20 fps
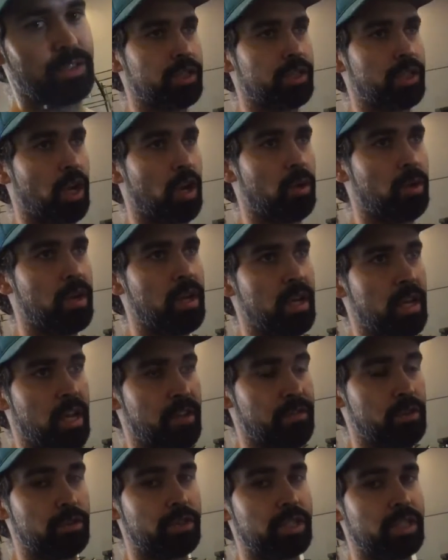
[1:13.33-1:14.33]
So
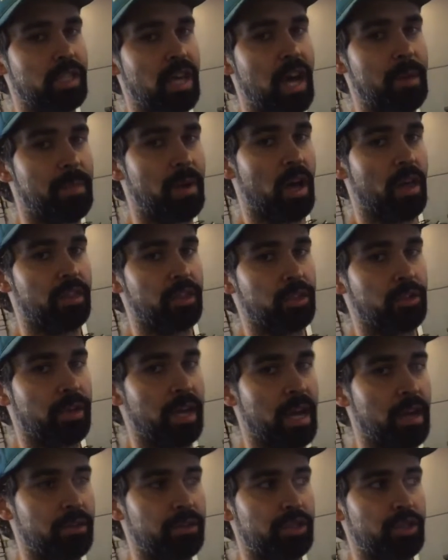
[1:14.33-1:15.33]
if you stop on the
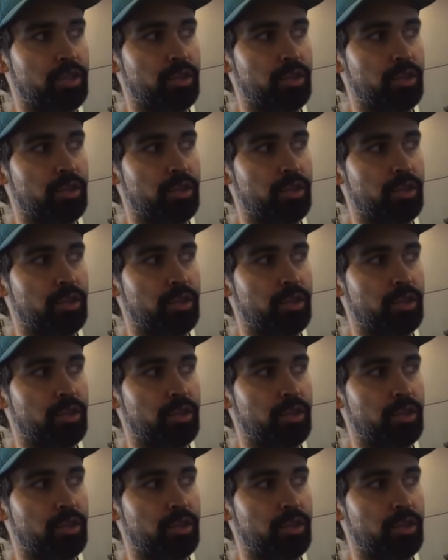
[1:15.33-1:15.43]
ground